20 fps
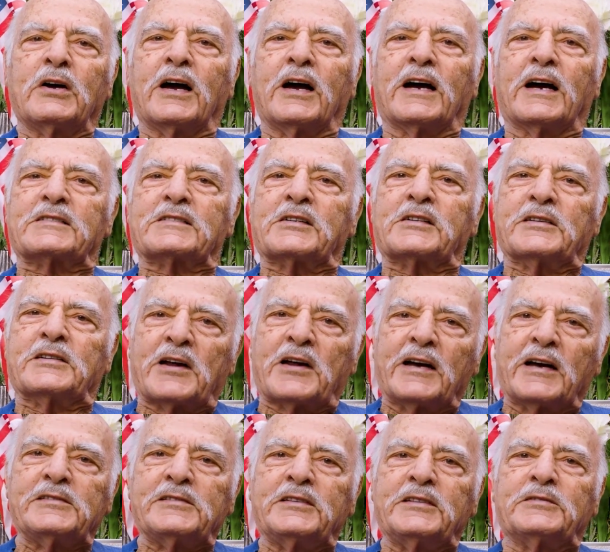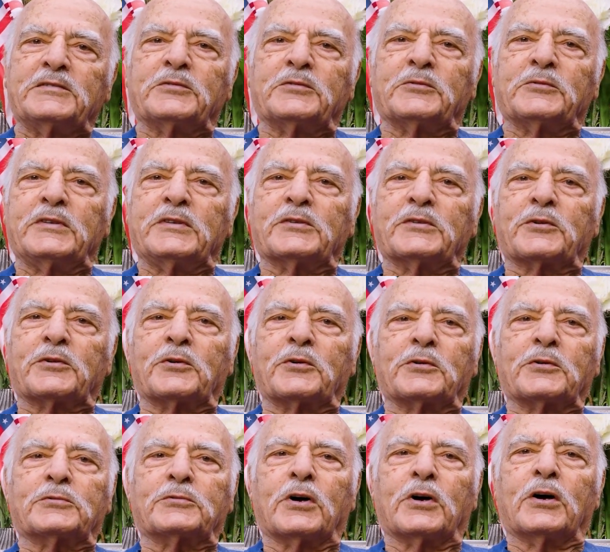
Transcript: as a 92-year-old